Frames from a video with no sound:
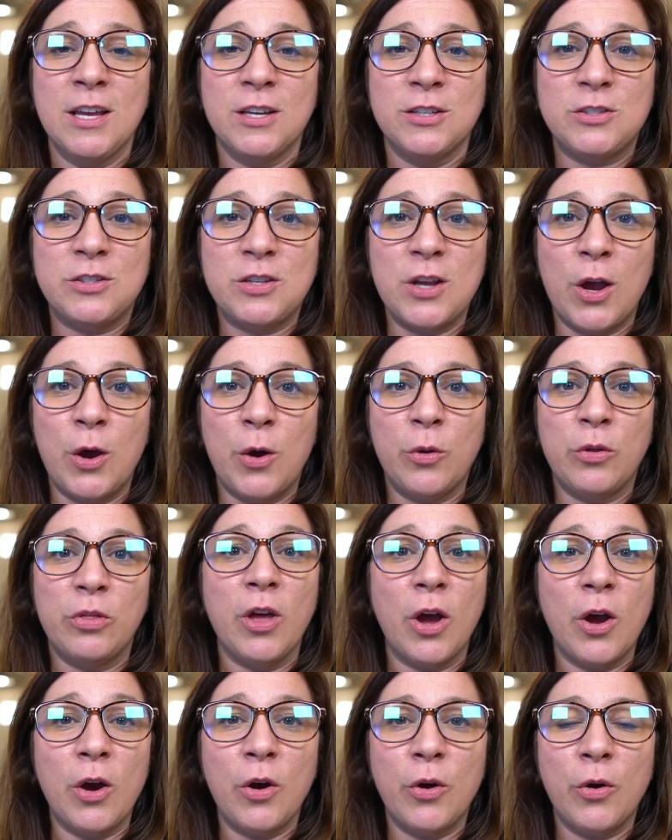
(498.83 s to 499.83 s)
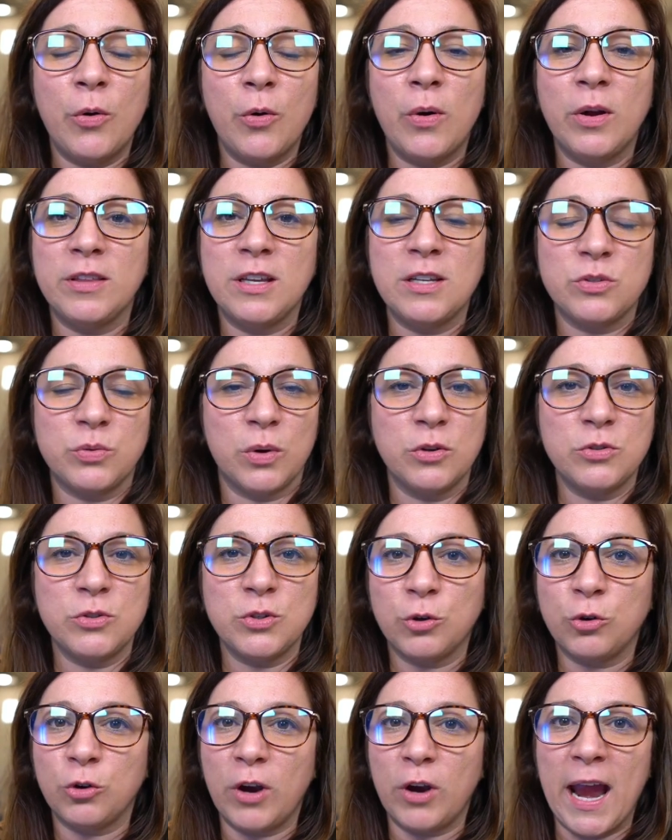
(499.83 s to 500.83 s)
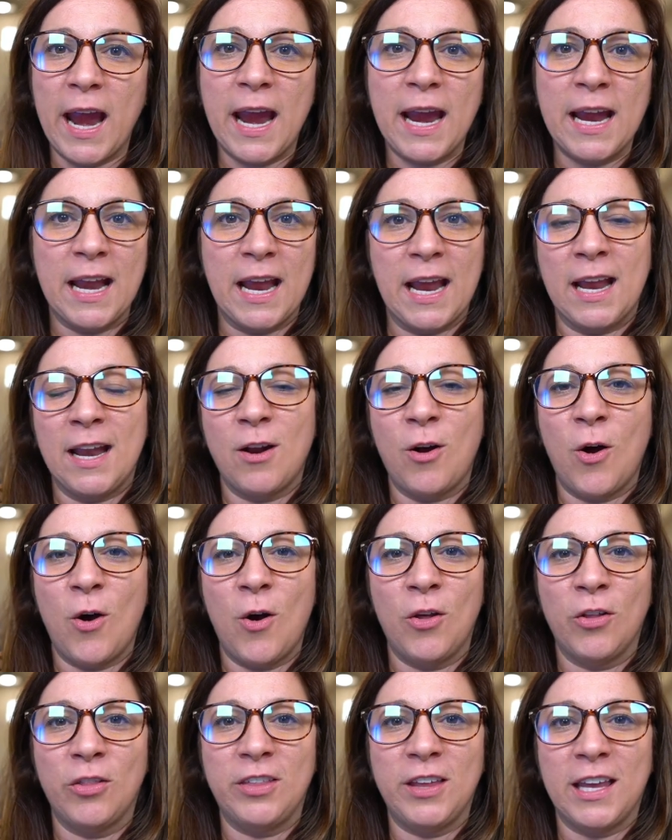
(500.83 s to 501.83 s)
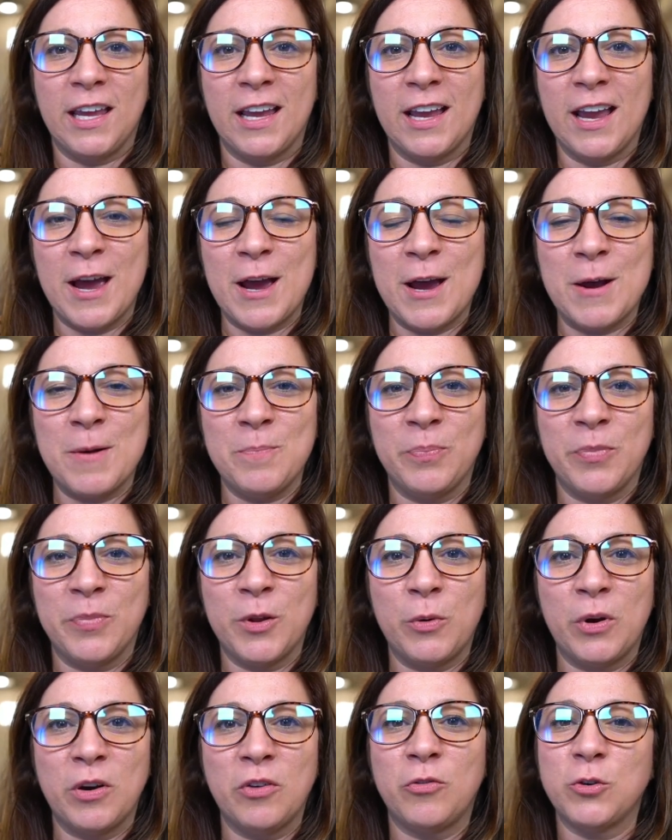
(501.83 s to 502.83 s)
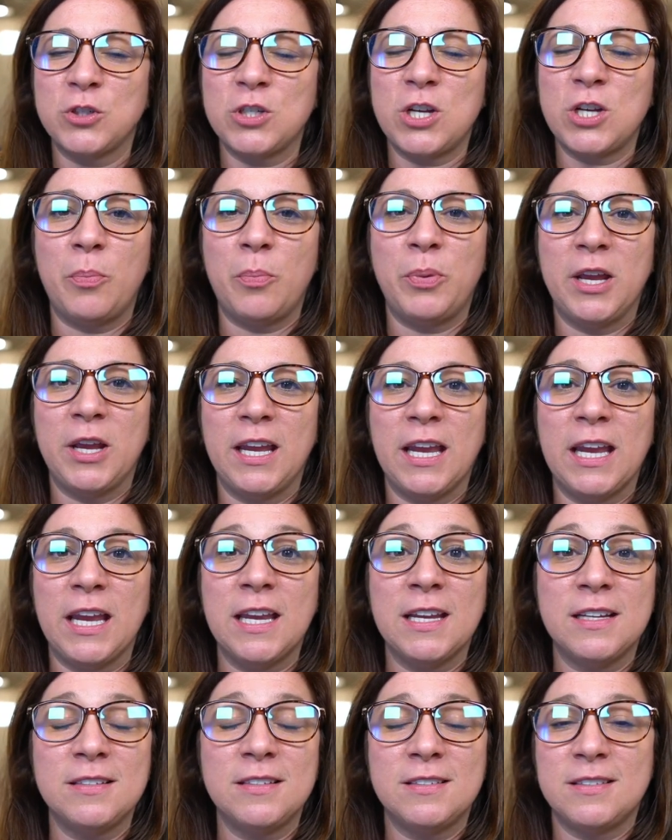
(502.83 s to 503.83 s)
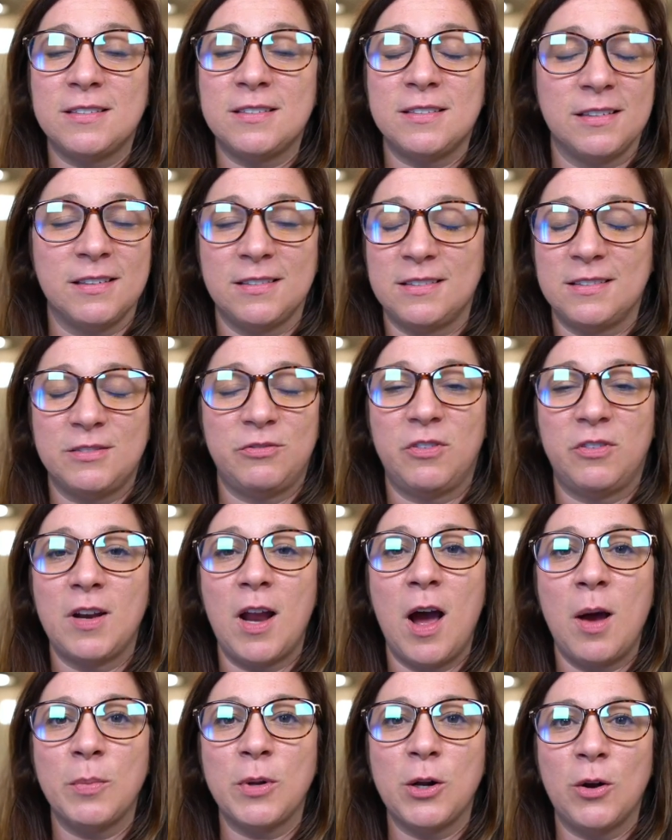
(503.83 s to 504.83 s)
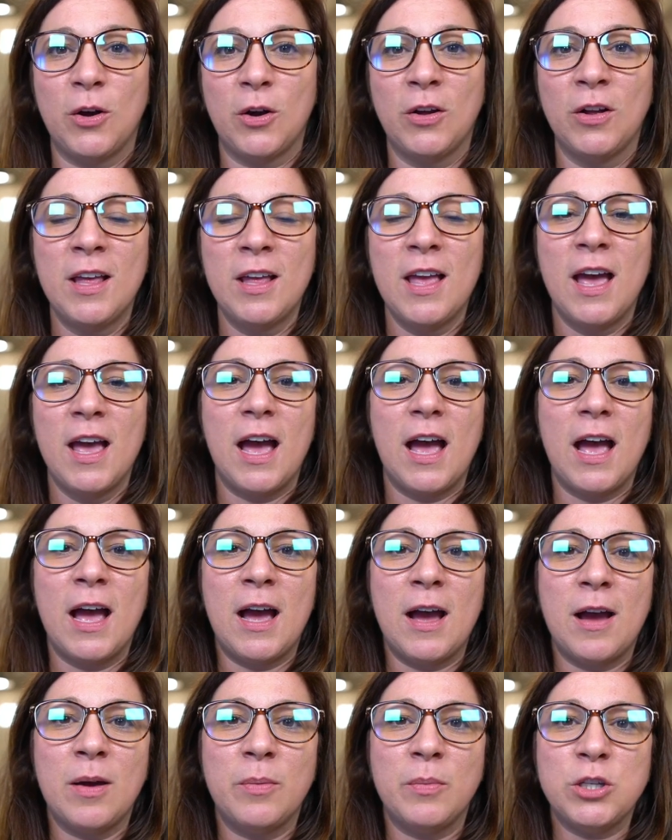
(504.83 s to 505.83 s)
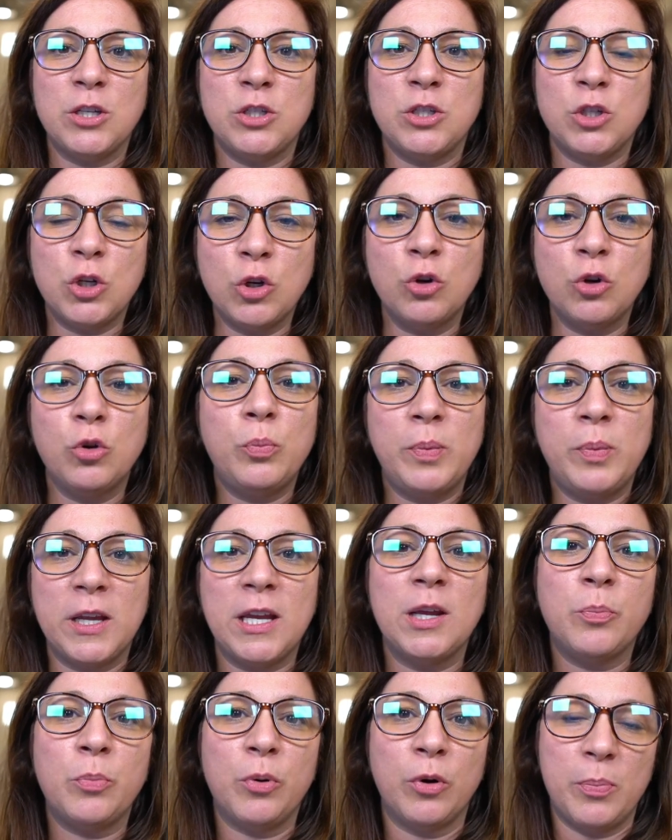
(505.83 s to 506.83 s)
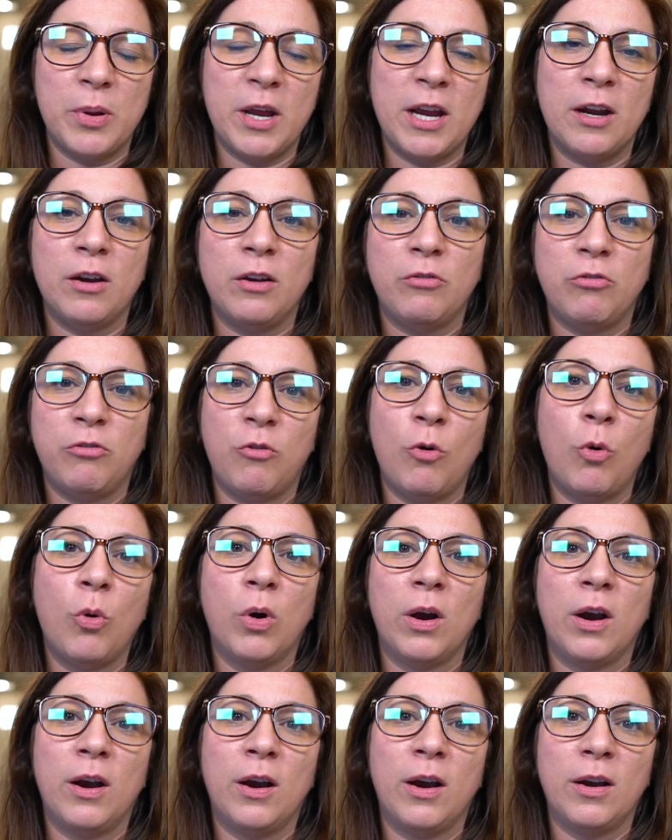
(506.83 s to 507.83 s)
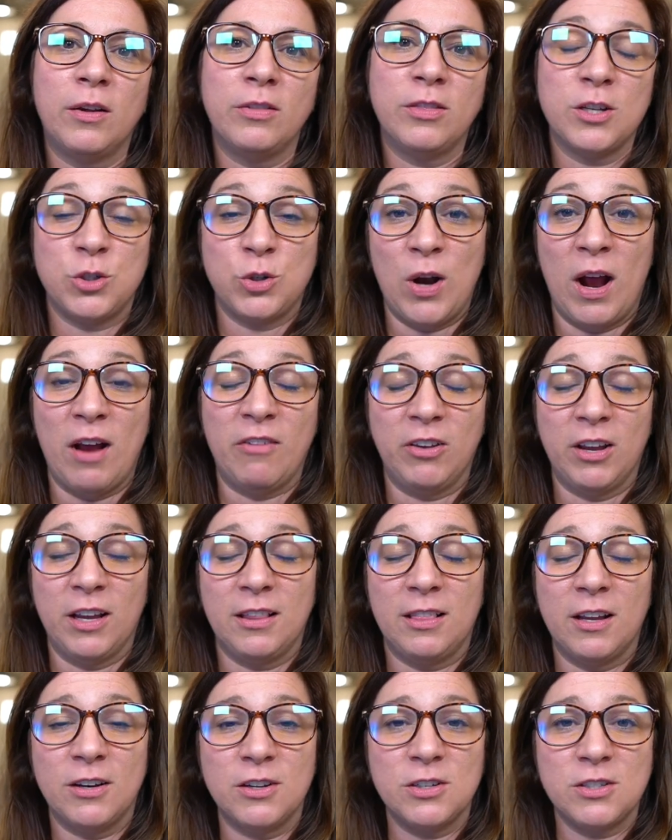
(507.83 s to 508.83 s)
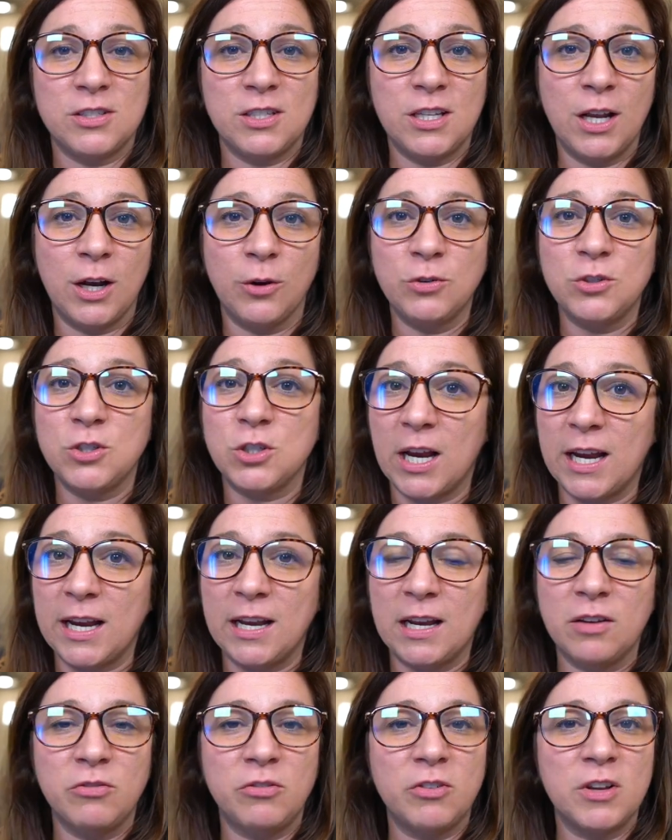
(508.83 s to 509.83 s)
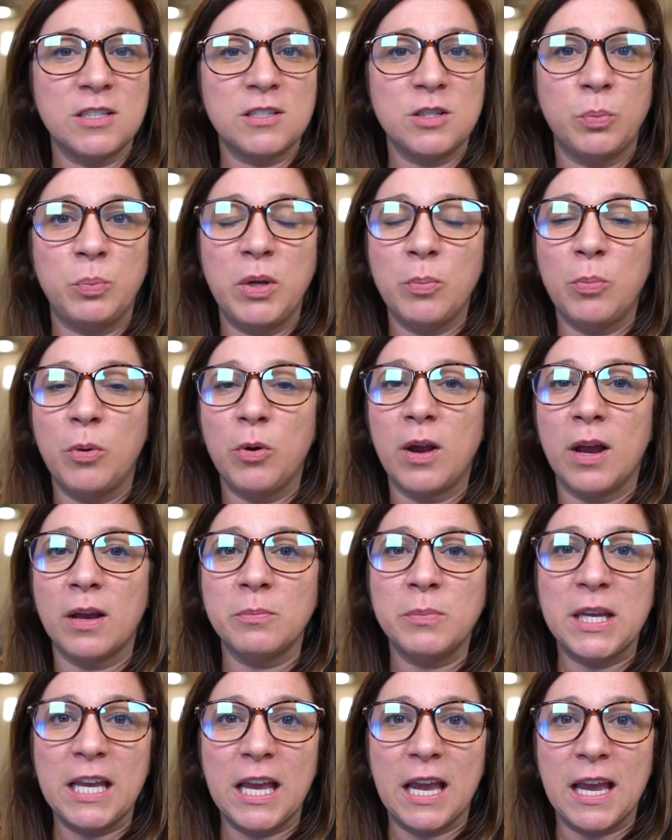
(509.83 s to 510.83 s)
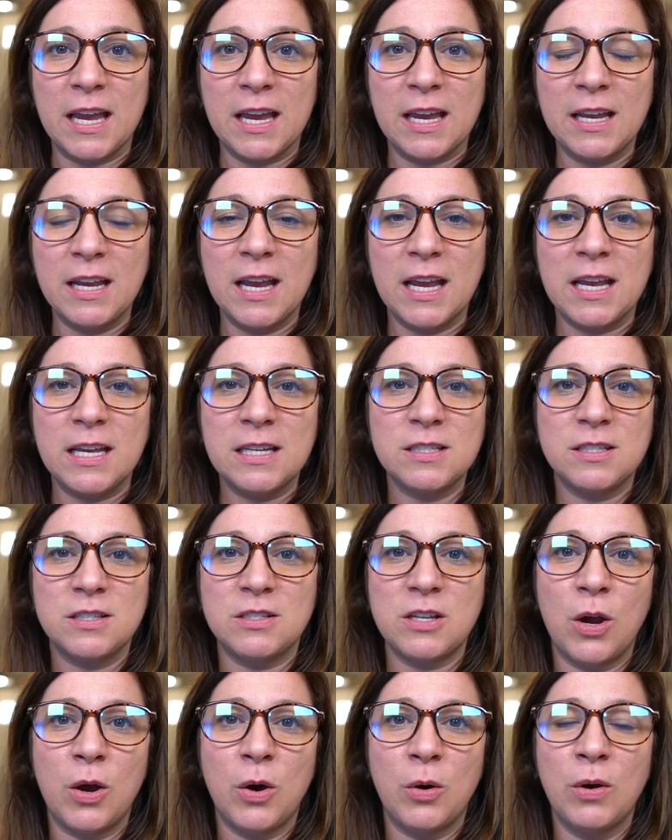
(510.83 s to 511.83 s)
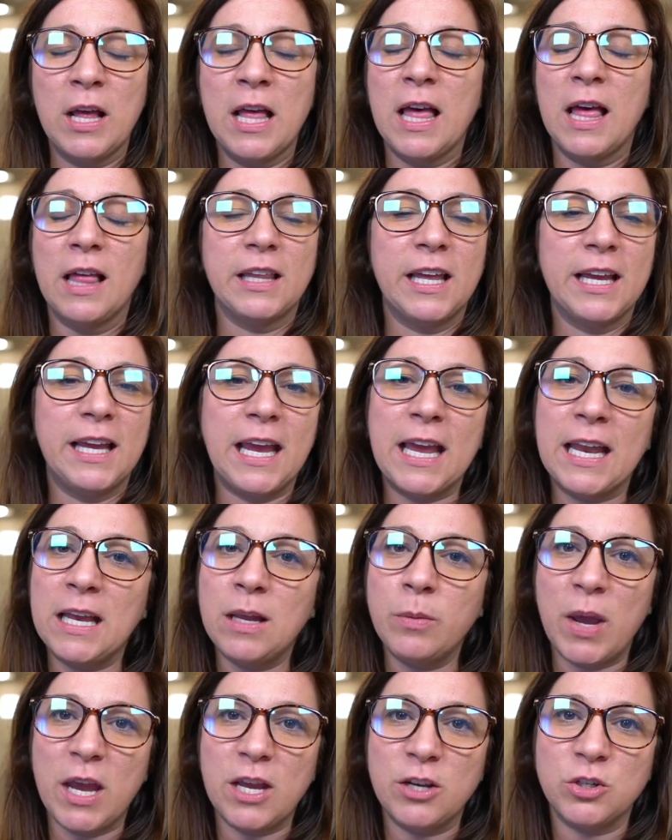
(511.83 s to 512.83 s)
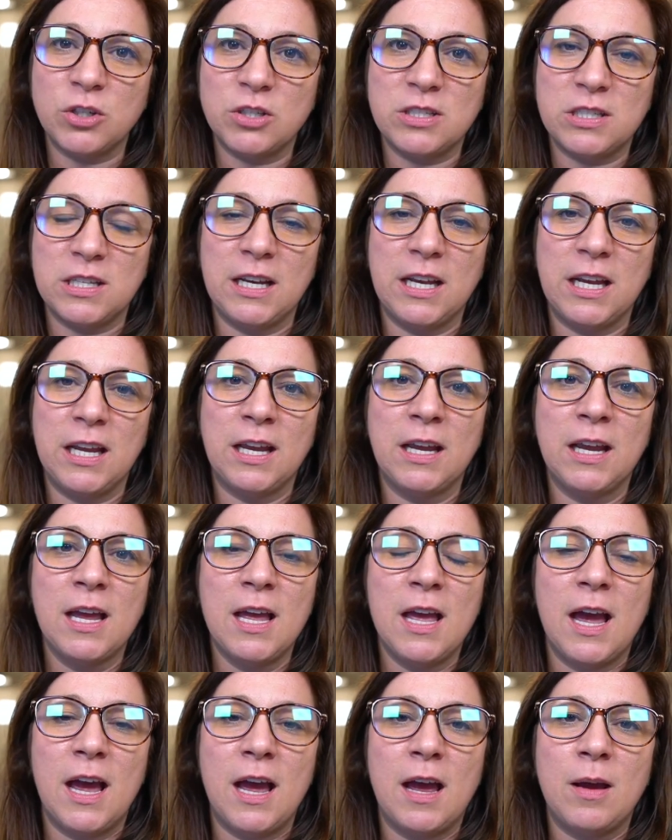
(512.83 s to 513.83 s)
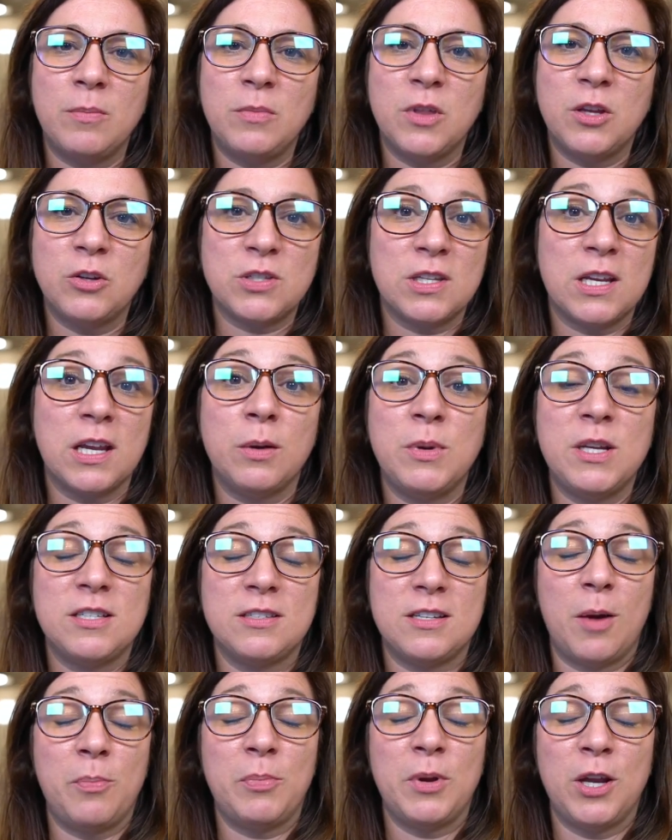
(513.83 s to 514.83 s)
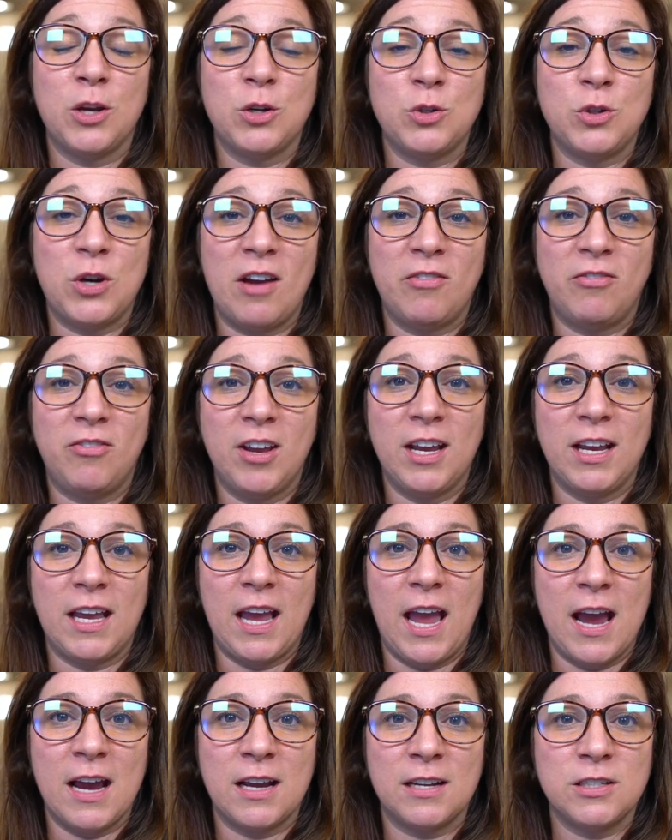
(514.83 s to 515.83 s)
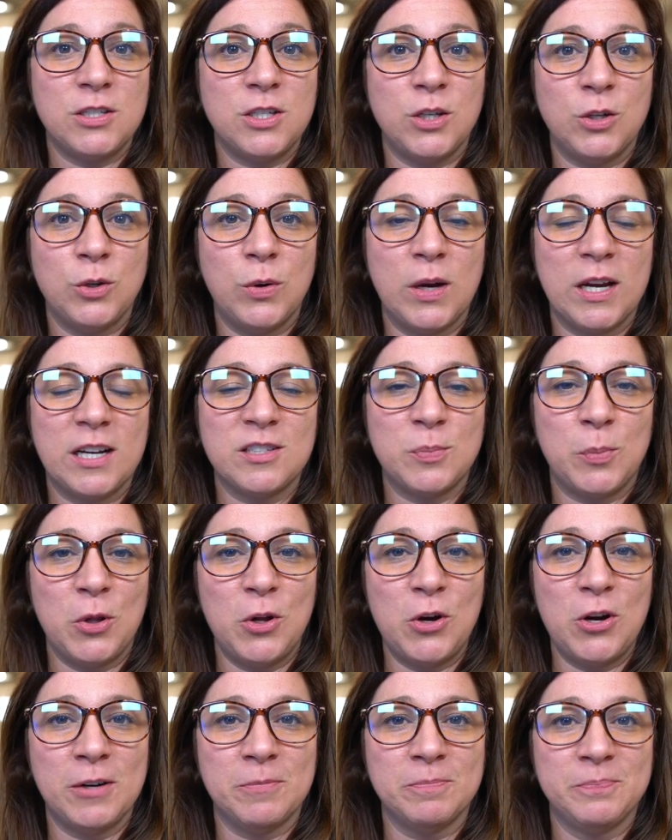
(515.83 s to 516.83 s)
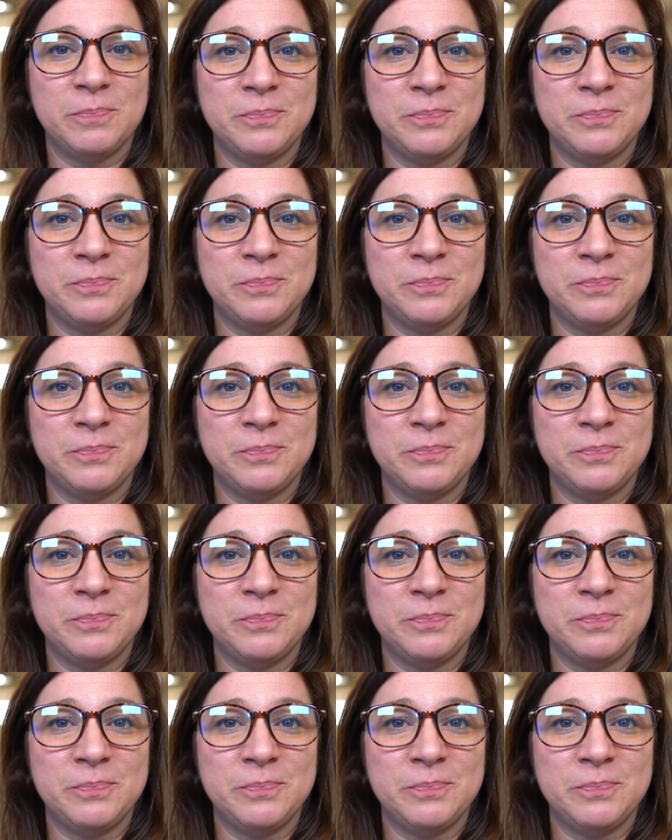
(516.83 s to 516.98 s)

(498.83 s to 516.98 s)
So though these roads are great and all the um, the wonderful shopping is is phenomenal, um, do be prepared for the traffic. There's you know giant influx of people coming in, and so like any major city, um, there's going to be stop and go traffic as you explore.